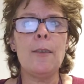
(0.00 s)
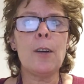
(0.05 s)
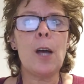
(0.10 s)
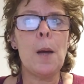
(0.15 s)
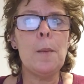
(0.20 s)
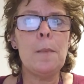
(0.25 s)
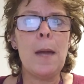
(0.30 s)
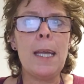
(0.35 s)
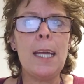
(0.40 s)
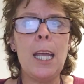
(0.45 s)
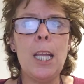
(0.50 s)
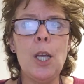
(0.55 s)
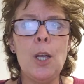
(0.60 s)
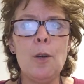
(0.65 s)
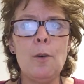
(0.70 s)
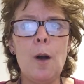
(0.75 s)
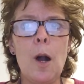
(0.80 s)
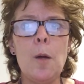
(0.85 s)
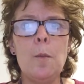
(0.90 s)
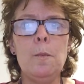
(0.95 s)
have a go at making
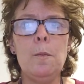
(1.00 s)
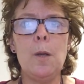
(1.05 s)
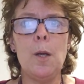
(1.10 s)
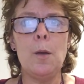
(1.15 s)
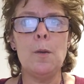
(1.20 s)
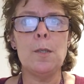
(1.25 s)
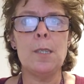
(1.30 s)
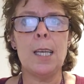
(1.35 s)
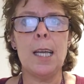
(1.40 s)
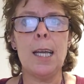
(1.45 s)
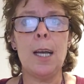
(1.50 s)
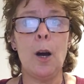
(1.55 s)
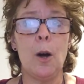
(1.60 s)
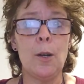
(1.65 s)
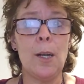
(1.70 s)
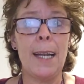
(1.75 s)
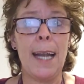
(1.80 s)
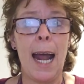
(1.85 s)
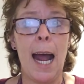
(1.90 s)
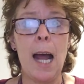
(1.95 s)
your own music
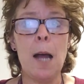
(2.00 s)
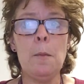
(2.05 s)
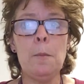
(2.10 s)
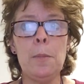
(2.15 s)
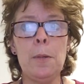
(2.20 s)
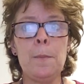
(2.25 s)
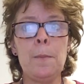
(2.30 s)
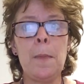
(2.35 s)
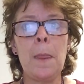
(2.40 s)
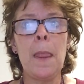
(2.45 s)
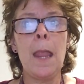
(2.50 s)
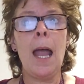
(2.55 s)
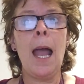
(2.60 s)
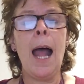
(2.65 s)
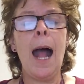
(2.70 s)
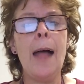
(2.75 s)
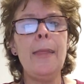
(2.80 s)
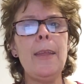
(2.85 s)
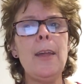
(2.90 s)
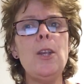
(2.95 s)
on an app,
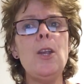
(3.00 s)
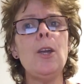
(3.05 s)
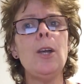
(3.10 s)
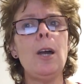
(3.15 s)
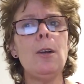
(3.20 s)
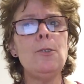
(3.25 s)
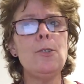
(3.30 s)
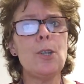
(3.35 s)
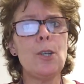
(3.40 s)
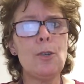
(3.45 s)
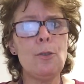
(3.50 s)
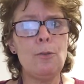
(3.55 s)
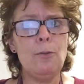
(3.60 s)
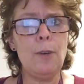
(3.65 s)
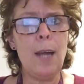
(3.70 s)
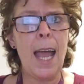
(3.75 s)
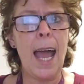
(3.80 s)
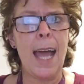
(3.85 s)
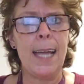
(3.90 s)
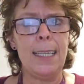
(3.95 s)
and then you're going to
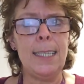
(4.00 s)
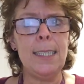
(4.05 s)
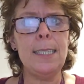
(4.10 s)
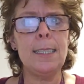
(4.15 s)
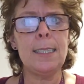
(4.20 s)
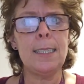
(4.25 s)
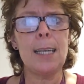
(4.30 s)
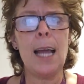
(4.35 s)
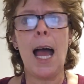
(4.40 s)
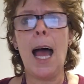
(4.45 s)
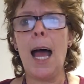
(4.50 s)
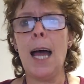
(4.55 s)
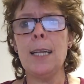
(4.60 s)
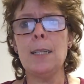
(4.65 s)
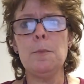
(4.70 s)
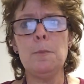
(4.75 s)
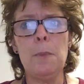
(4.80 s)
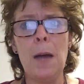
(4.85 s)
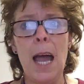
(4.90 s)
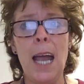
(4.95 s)
create
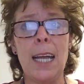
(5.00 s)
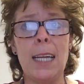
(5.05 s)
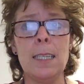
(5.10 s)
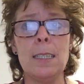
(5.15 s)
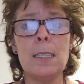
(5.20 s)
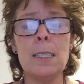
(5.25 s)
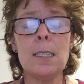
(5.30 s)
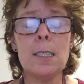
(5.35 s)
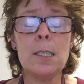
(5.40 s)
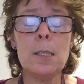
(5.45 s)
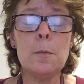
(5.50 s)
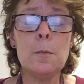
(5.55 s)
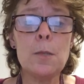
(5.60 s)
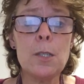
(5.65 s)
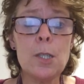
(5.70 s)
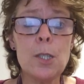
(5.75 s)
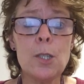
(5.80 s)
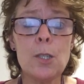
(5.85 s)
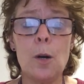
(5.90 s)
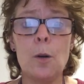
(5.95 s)
and paint some
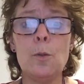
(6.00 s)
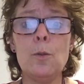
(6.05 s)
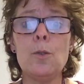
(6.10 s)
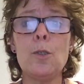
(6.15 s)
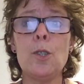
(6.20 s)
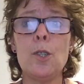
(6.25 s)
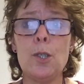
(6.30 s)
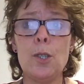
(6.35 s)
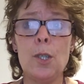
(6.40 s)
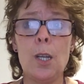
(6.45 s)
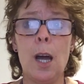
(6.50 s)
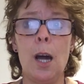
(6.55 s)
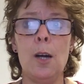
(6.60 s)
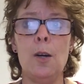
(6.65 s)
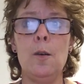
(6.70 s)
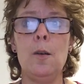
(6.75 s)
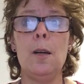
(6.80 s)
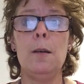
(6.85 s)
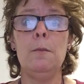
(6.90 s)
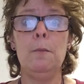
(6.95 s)
salt
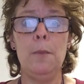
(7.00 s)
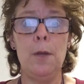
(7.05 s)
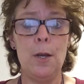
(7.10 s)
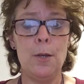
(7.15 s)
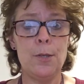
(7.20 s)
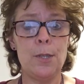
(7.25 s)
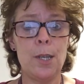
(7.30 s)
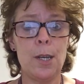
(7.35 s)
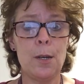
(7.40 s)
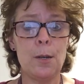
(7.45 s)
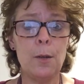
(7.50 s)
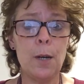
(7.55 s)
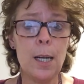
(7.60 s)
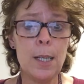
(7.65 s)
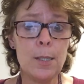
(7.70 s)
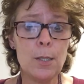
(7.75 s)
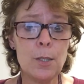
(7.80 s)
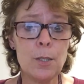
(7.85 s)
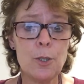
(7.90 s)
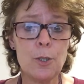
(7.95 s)
dough musical
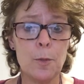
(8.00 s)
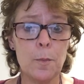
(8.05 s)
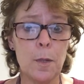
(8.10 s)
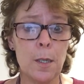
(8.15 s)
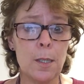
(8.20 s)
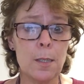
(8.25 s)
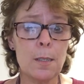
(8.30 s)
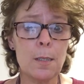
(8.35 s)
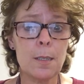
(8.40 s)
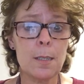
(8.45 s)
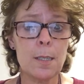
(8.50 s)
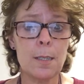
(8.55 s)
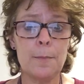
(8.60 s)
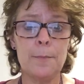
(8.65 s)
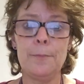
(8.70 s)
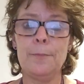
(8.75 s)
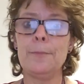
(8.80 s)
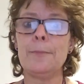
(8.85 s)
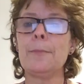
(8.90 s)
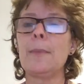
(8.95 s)
instruments.
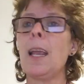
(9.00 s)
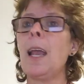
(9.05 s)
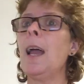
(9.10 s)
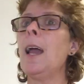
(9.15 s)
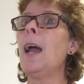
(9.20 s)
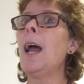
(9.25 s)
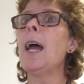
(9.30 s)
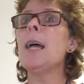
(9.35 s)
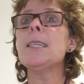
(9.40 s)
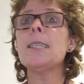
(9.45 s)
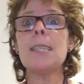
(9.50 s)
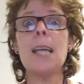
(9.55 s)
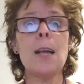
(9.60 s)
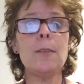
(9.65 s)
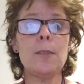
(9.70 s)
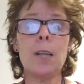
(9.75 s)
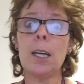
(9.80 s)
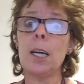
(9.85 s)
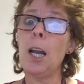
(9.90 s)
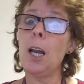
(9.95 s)

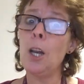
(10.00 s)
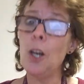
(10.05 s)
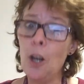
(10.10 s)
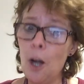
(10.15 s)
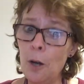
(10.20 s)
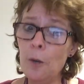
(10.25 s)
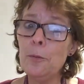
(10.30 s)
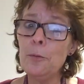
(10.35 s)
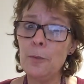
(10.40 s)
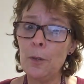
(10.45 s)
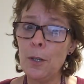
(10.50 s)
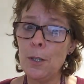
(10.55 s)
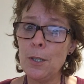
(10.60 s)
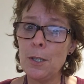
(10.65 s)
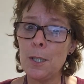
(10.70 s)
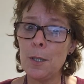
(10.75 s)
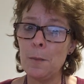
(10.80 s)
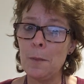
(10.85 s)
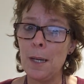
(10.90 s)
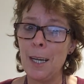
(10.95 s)
Sounds like a lot of fun
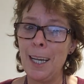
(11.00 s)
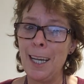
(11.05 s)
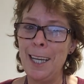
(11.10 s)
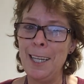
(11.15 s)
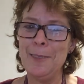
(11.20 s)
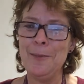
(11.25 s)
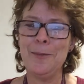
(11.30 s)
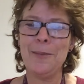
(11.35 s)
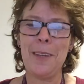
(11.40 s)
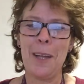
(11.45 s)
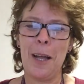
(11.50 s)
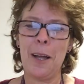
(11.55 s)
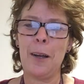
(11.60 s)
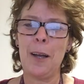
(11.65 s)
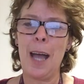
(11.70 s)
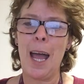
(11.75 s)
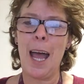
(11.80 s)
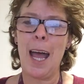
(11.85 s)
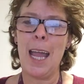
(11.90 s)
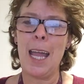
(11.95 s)
to me.
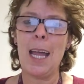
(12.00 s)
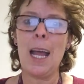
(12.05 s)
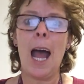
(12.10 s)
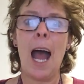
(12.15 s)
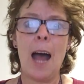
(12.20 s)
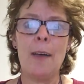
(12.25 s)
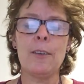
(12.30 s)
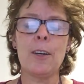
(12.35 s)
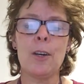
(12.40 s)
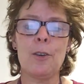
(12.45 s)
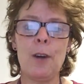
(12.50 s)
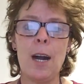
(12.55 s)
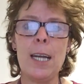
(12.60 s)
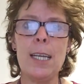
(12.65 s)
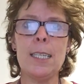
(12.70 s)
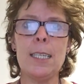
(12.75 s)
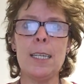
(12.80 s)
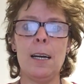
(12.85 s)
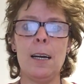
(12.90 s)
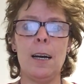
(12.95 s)
Okay, have a
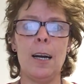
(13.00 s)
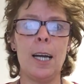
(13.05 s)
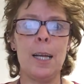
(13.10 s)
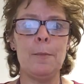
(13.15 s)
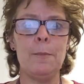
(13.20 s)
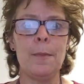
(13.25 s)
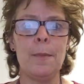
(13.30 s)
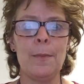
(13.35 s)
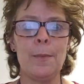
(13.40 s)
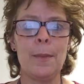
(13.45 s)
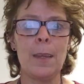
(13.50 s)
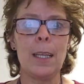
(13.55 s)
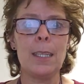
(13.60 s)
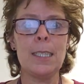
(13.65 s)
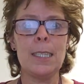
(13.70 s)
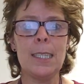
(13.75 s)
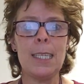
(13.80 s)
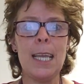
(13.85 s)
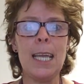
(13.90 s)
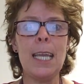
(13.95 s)
great time.
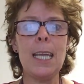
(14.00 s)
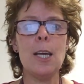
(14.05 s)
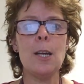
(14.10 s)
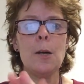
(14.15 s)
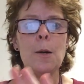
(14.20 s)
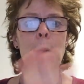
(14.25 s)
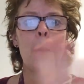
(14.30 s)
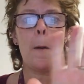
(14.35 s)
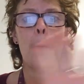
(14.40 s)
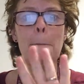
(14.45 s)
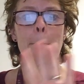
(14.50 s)
See you.